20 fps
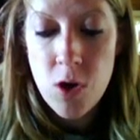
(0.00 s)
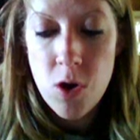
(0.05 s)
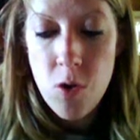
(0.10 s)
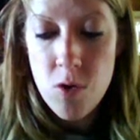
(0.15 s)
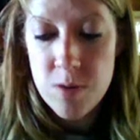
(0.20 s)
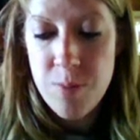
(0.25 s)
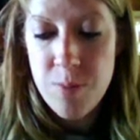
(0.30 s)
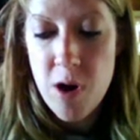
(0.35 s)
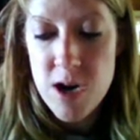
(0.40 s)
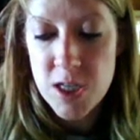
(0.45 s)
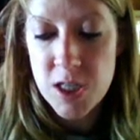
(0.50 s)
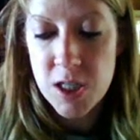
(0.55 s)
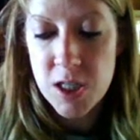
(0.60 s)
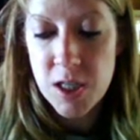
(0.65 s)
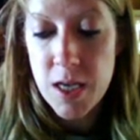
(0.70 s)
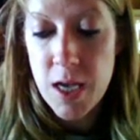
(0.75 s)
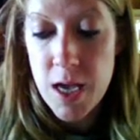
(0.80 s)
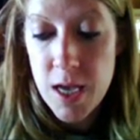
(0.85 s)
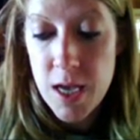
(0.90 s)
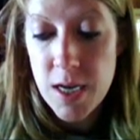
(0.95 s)
or partially
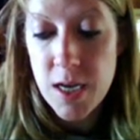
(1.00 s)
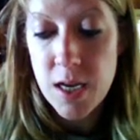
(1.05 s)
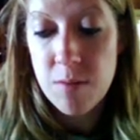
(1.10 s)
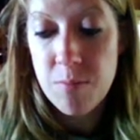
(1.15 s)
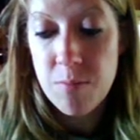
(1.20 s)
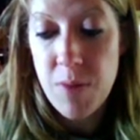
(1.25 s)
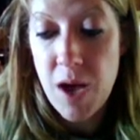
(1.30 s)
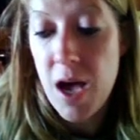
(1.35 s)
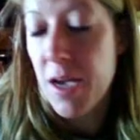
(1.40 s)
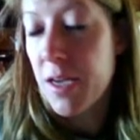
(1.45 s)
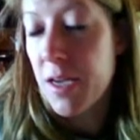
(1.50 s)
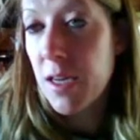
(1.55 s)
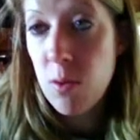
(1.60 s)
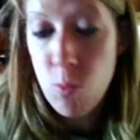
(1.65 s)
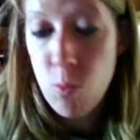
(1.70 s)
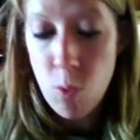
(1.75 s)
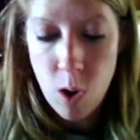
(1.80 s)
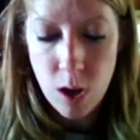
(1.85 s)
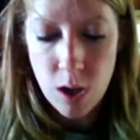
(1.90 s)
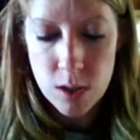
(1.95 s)
hidden behind
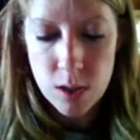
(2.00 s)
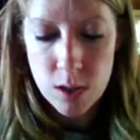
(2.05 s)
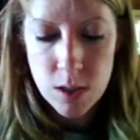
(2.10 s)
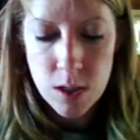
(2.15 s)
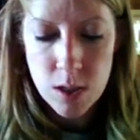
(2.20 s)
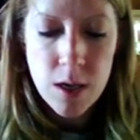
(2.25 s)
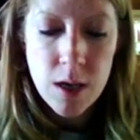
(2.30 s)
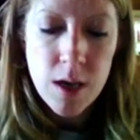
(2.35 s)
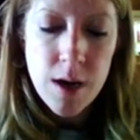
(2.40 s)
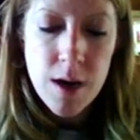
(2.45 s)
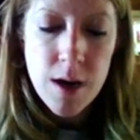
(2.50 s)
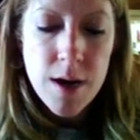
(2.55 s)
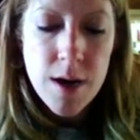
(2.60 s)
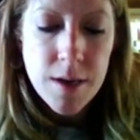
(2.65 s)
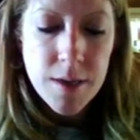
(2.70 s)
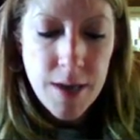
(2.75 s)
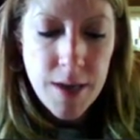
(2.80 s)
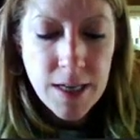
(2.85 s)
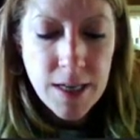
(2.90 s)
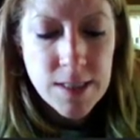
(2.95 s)
a wall.
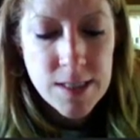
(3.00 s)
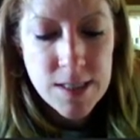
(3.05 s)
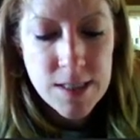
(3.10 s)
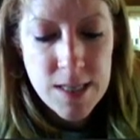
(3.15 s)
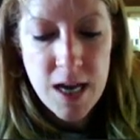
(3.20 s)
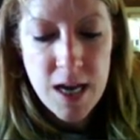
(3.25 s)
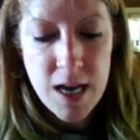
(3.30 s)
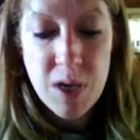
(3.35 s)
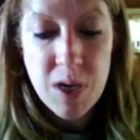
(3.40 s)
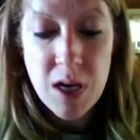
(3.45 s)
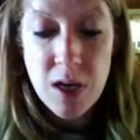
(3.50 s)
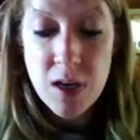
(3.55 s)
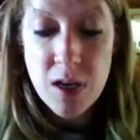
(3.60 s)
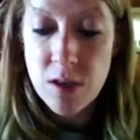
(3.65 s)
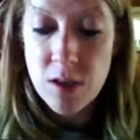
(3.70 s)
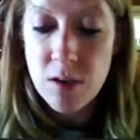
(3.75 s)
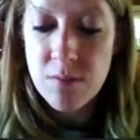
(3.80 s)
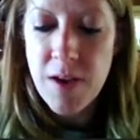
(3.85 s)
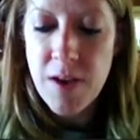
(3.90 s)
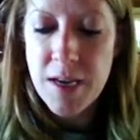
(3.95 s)
Next time,
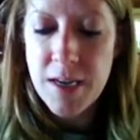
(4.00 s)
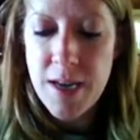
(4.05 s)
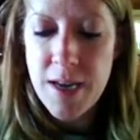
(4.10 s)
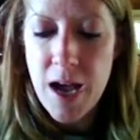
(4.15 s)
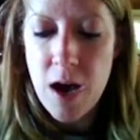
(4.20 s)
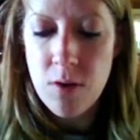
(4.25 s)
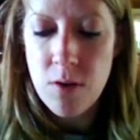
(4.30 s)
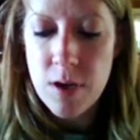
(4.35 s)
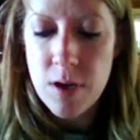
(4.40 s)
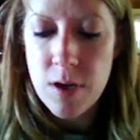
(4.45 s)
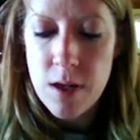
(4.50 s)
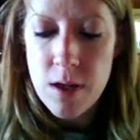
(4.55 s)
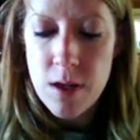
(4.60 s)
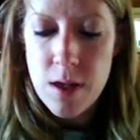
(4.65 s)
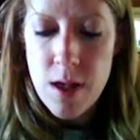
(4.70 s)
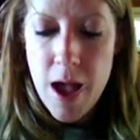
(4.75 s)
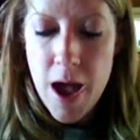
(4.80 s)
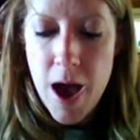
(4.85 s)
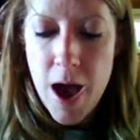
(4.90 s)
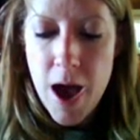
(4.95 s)
you'll find out
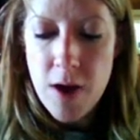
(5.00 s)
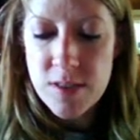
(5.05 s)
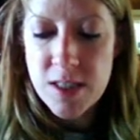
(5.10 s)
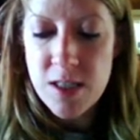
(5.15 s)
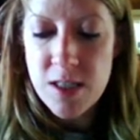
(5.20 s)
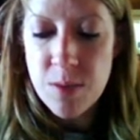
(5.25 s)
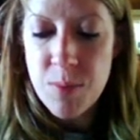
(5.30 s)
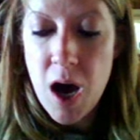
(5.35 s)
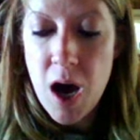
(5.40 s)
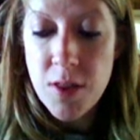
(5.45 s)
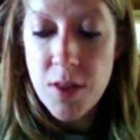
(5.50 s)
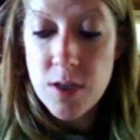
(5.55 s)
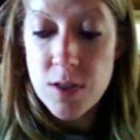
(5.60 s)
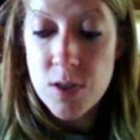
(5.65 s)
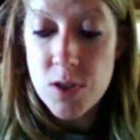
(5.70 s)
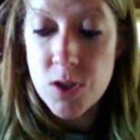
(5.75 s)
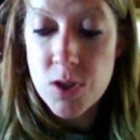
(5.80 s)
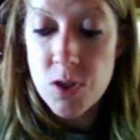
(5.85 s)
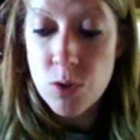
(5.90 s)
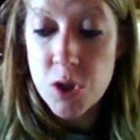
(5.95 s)
how some other
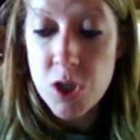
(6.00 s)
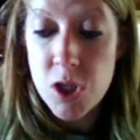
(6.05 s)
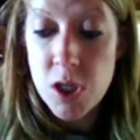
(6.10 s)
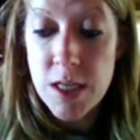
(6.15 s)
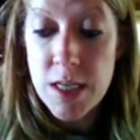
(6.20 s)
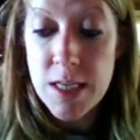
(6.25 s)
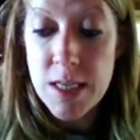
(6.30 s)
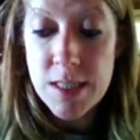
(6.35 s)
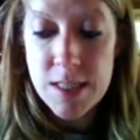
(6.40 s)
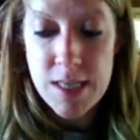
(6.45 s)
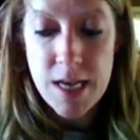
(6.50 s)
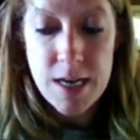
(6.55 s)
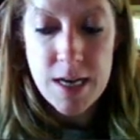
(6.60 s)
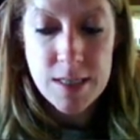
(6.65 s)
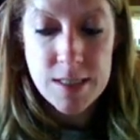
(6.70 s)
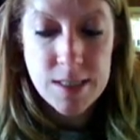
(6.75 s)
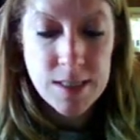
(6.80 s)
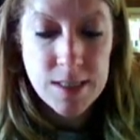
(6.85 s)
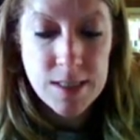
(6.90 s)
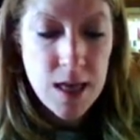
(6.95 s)
social
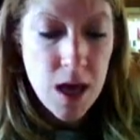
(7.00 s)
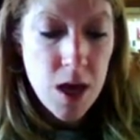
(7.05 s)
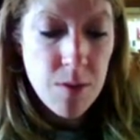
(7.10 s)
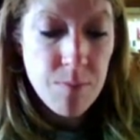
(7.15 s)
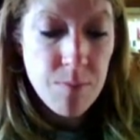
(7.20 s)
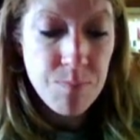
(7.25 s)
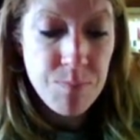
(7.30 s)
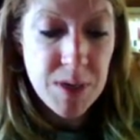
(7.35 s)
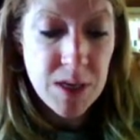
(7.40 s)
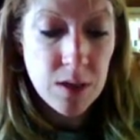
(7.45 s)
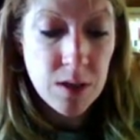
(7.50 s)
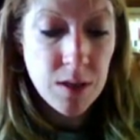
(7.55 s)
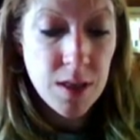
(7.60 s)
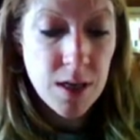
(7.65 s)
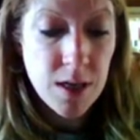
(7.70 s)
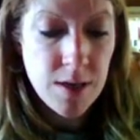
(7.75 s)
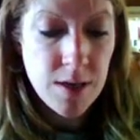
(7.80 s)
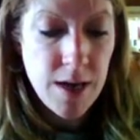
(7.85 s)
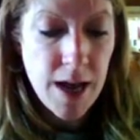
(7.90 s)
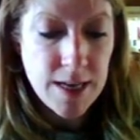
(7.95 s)
insects build
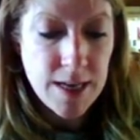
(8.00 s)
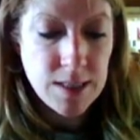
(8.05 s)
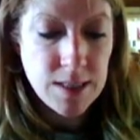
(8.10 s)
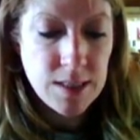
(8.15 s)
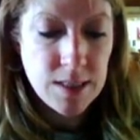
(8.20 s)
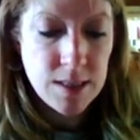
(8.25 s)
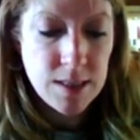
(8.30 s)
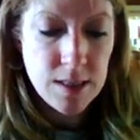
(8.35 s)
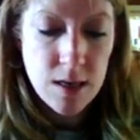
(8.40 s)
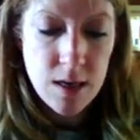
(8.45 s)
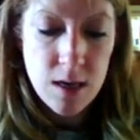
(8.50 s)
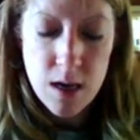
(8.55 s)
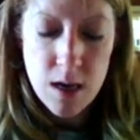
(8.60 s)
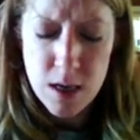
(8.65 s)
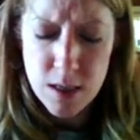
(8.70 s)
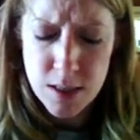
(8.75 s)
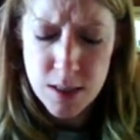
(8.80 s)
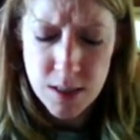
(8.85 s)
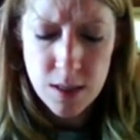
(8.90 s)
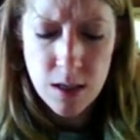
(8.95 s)
their nests.
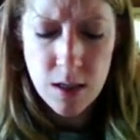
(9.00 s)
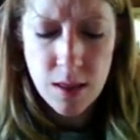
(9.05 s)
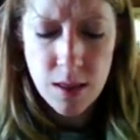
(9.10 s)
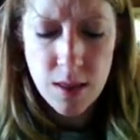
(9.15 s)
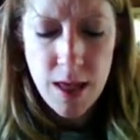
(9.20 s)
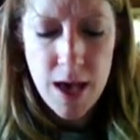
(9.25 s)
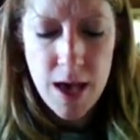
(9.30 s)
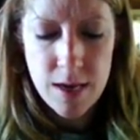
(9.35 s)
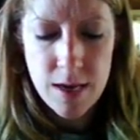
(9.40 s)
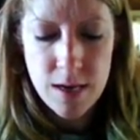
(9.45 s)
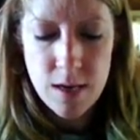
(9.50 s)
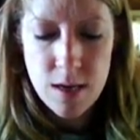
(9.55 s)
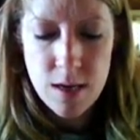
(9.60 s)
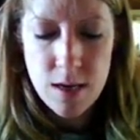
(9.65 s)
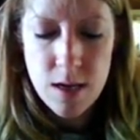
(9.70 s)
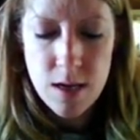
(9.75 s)
Until then,